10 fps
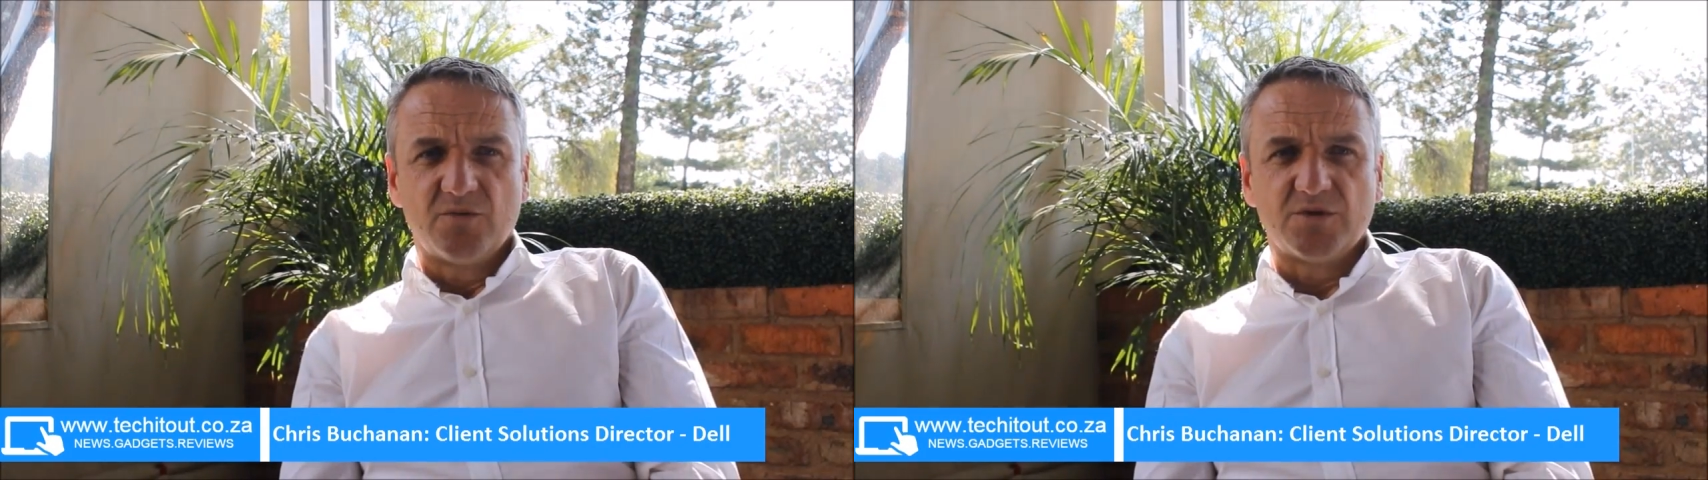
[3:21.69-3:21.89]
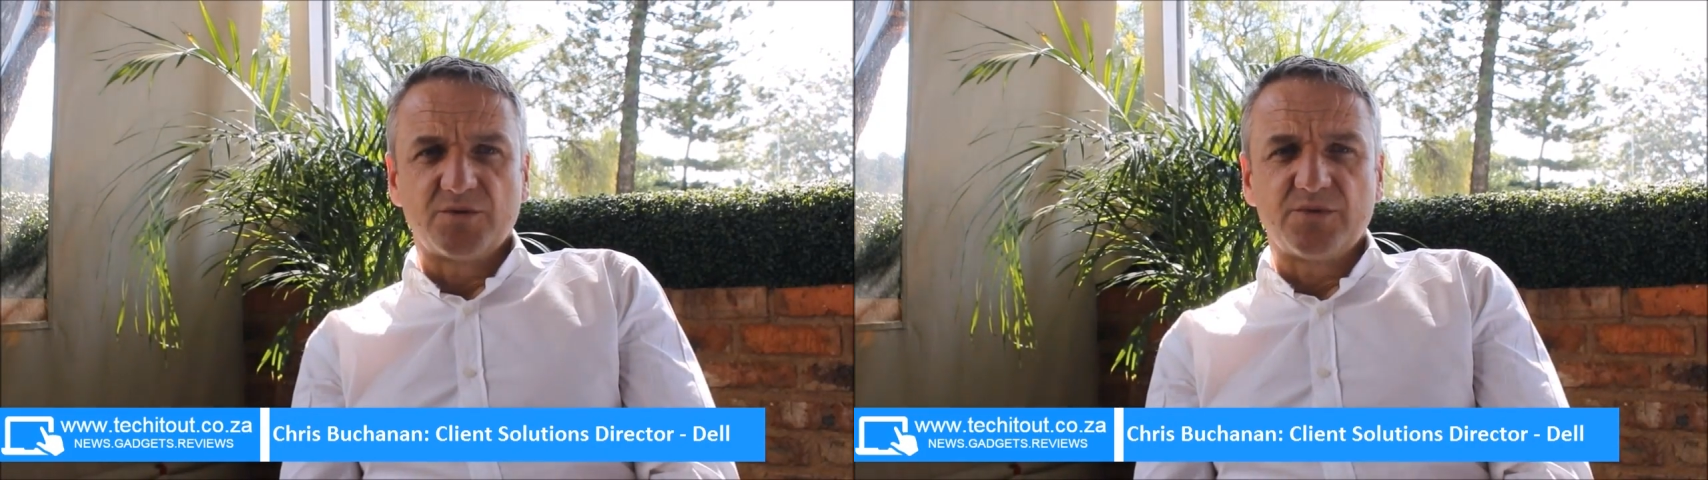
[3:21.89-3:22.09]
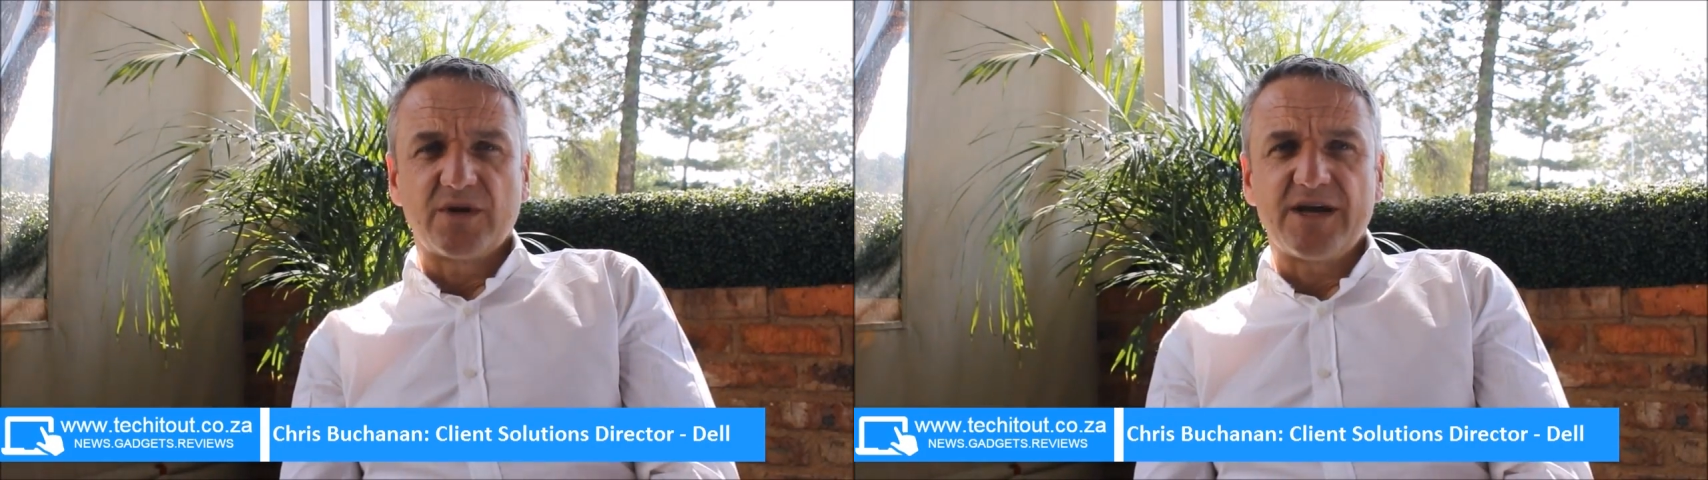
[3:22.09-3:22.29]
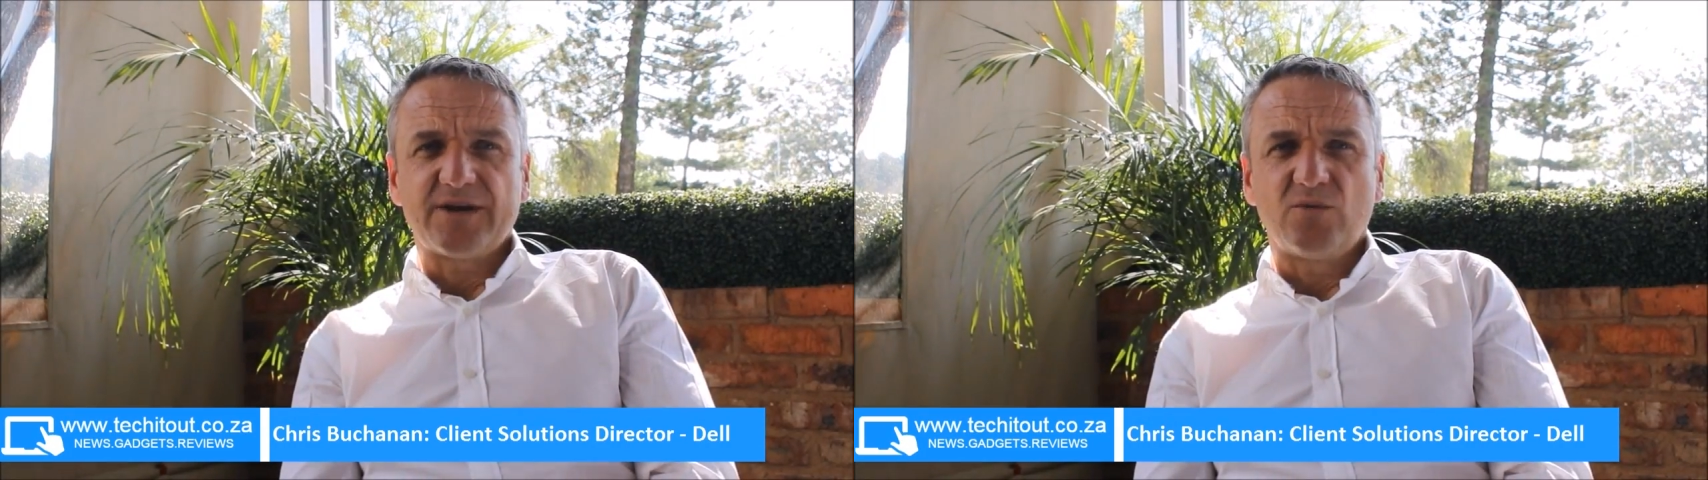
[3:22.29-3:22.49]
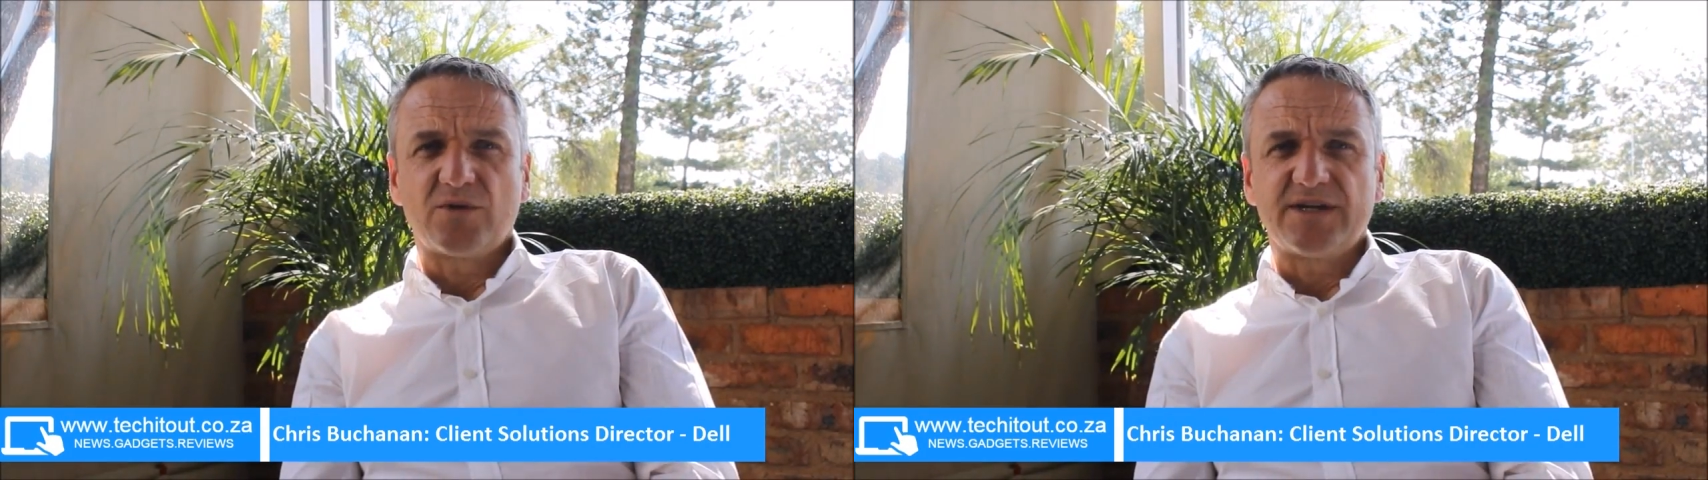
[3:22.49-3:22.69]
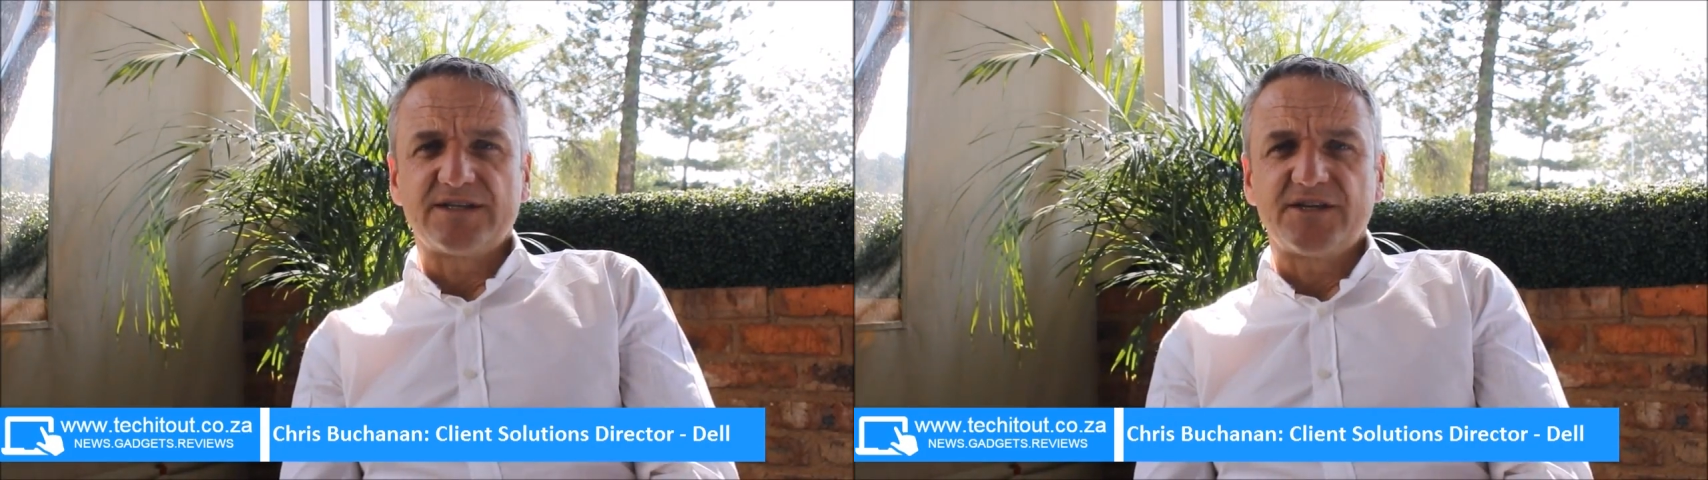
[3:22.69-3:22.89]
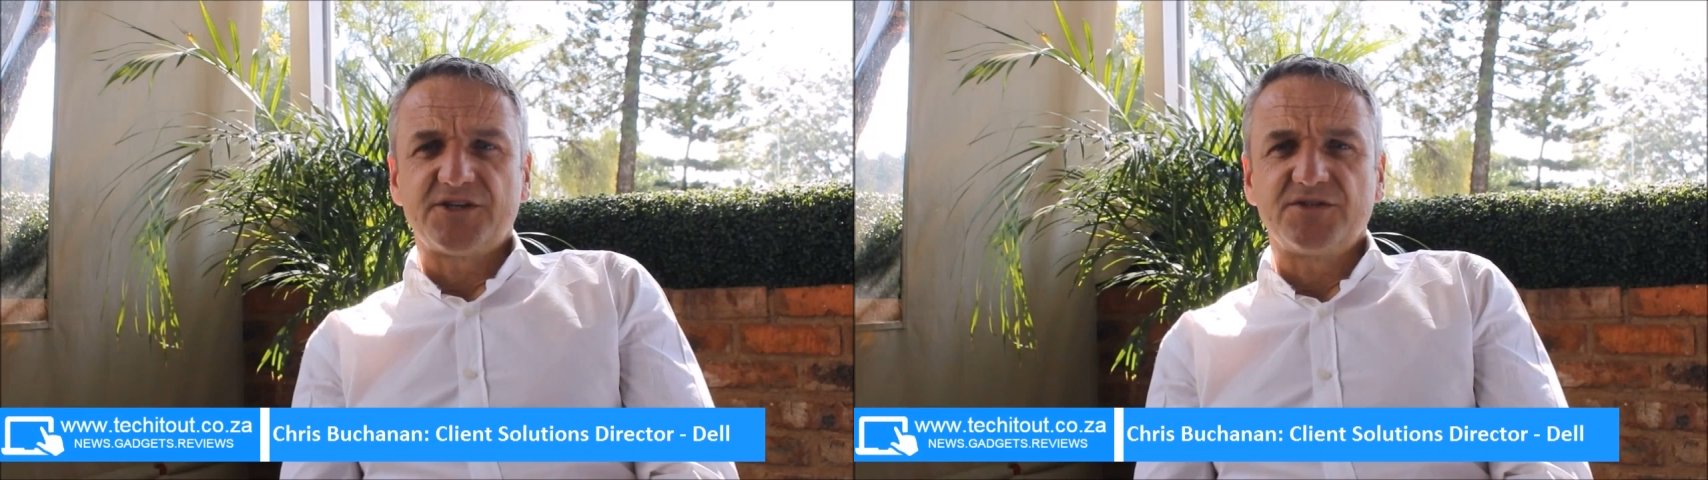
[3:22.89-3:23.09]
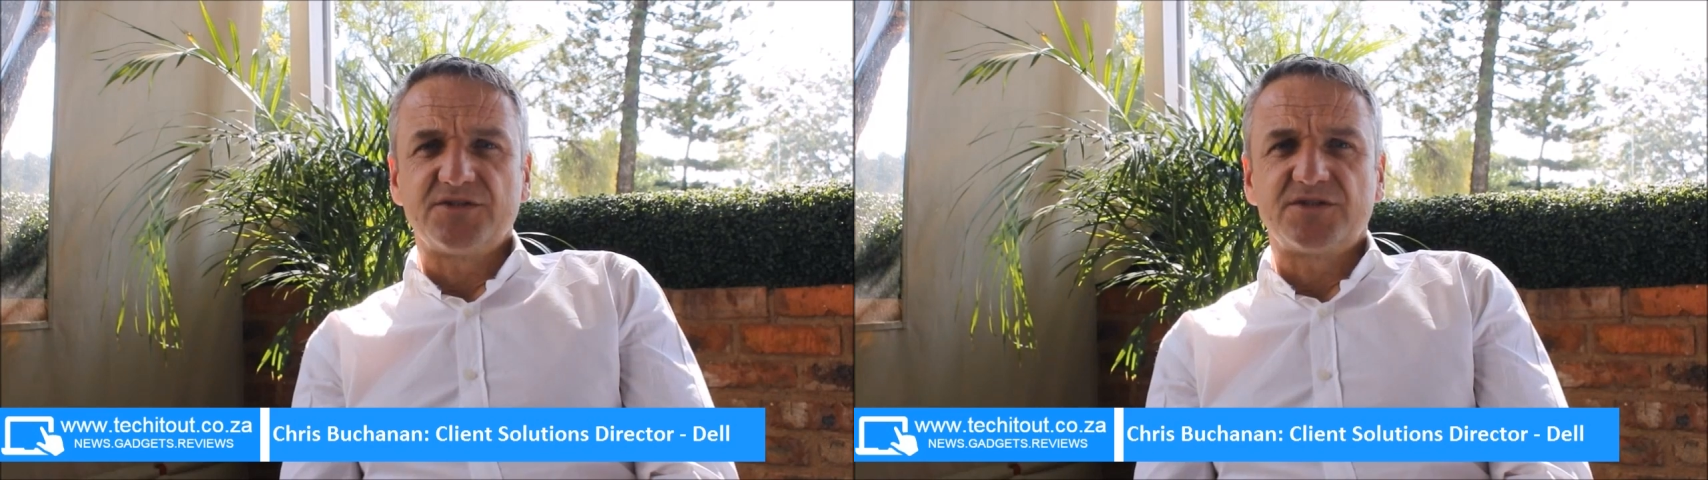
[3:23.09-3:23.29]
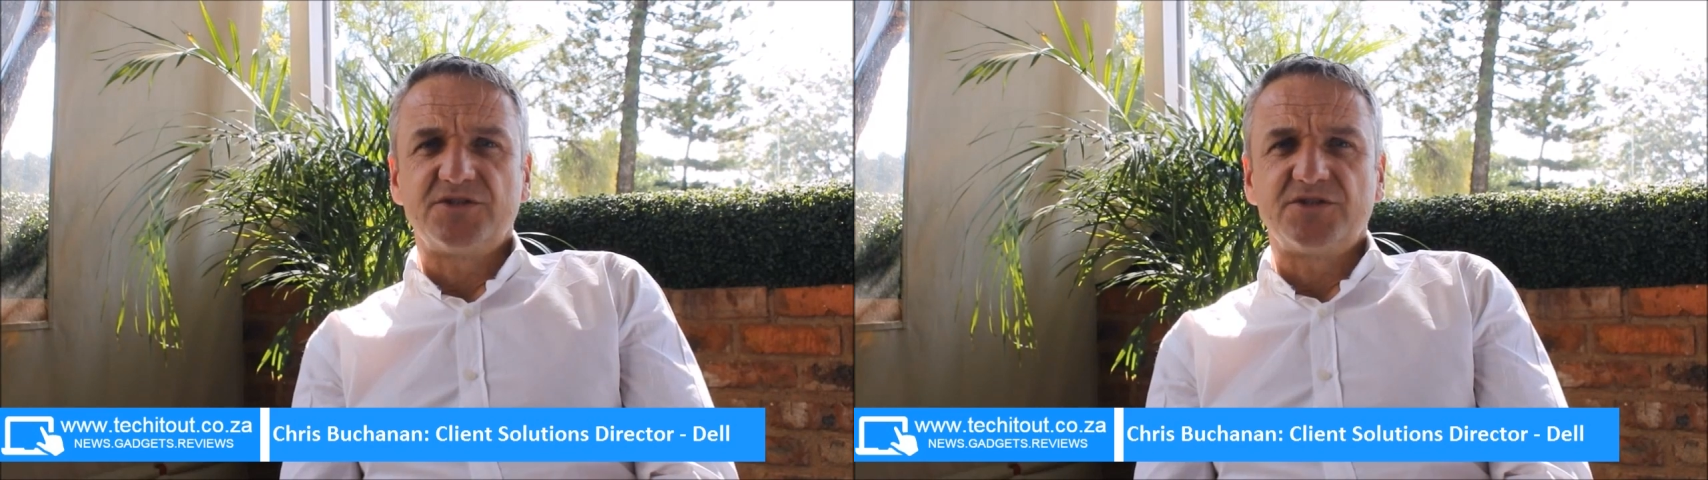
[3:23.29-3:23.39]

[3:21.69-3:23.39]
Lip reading: was we would like organizations